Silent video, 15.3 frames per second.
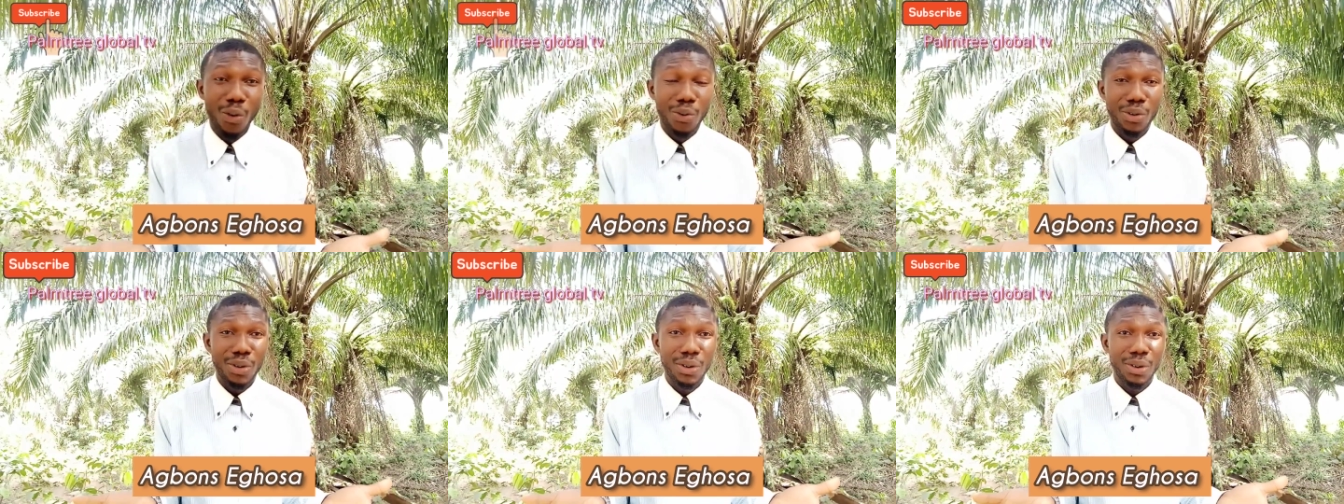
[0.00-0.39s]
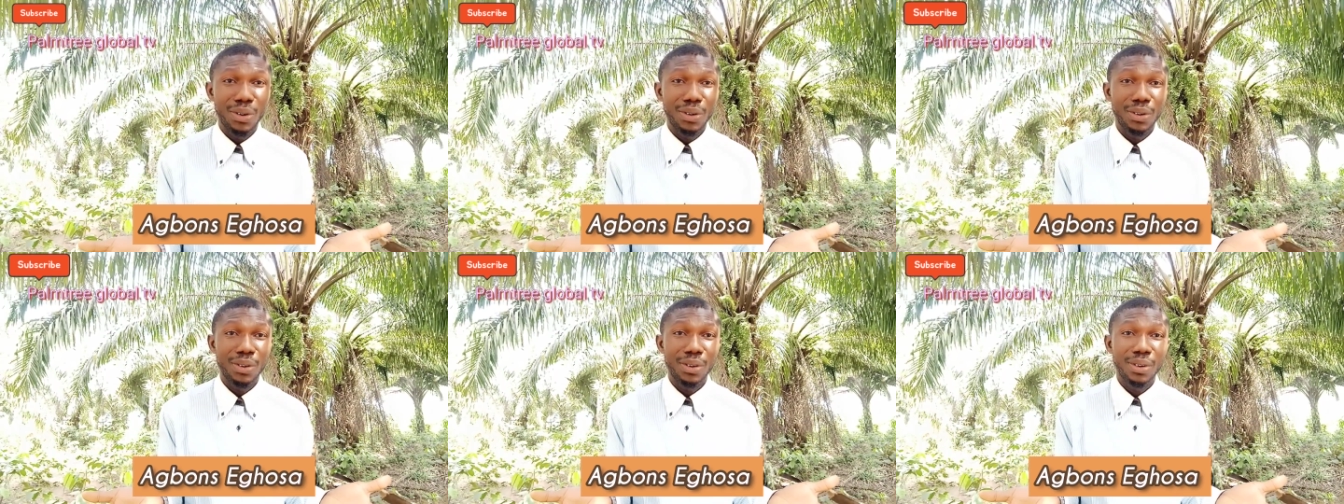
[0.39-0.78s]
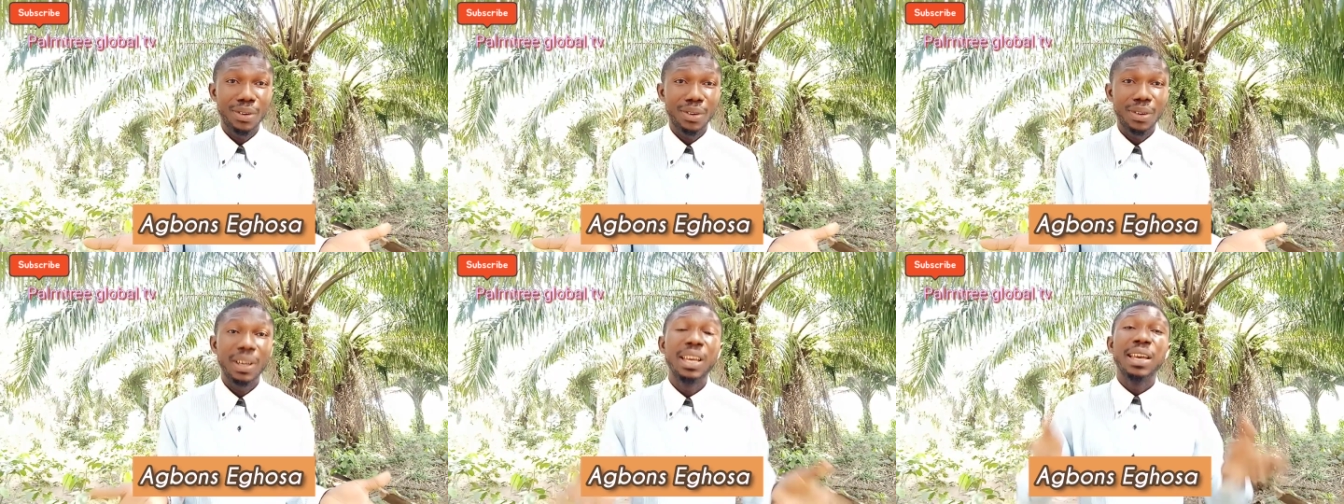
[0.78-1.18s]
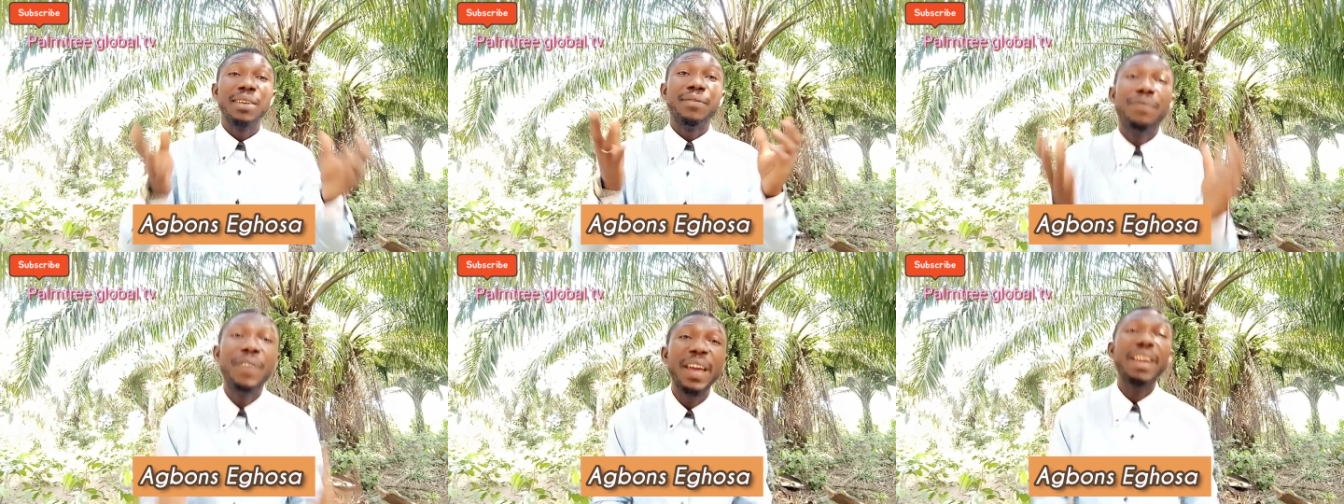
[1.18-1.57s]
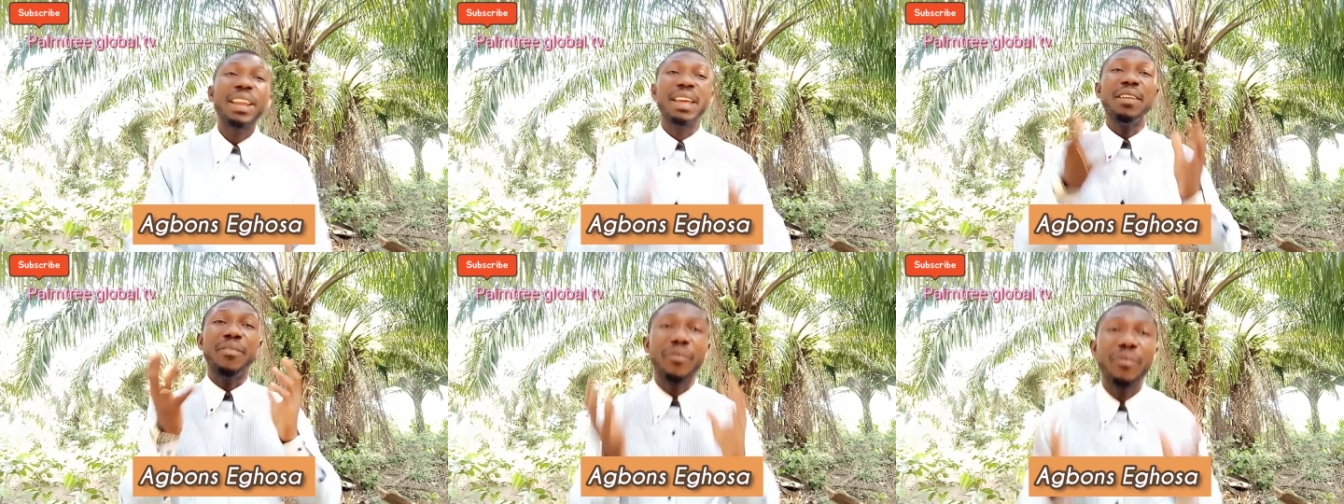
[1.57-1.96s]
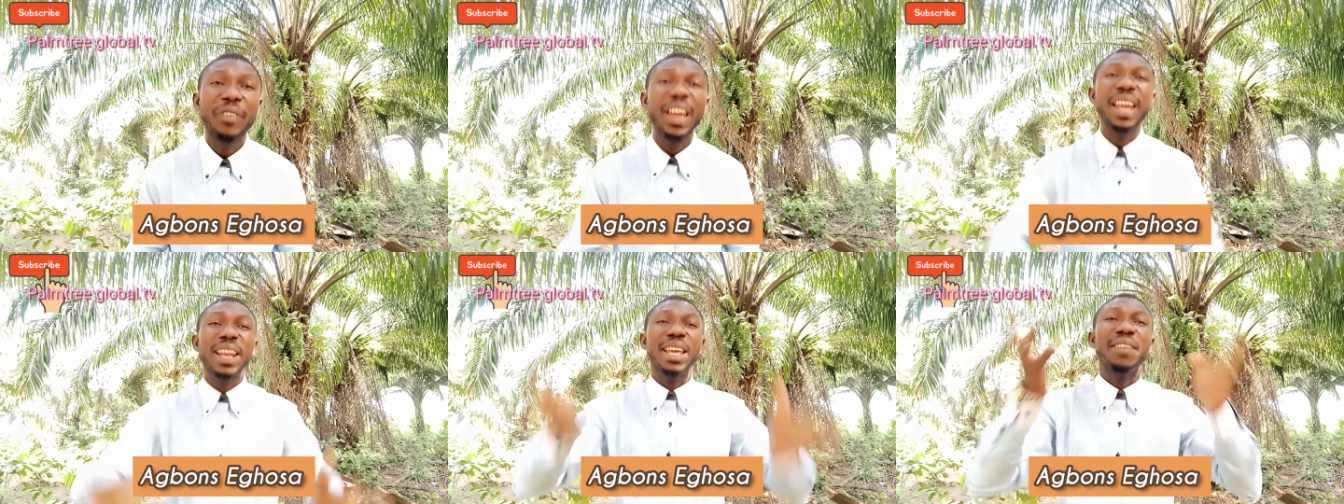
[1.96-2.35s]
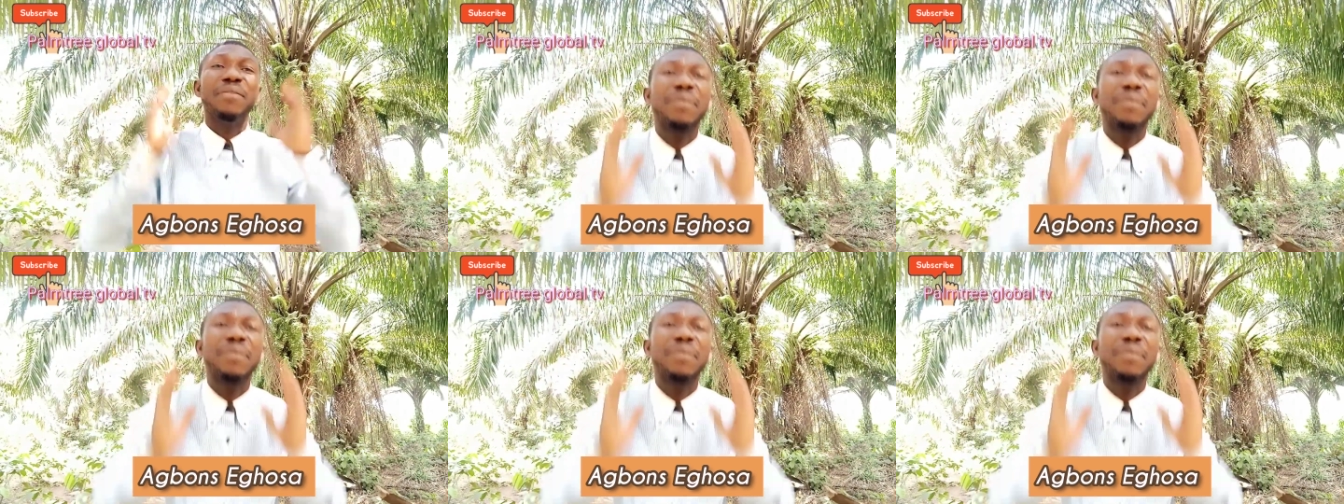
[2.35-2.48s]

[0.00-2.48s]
one self-contained into three, finished,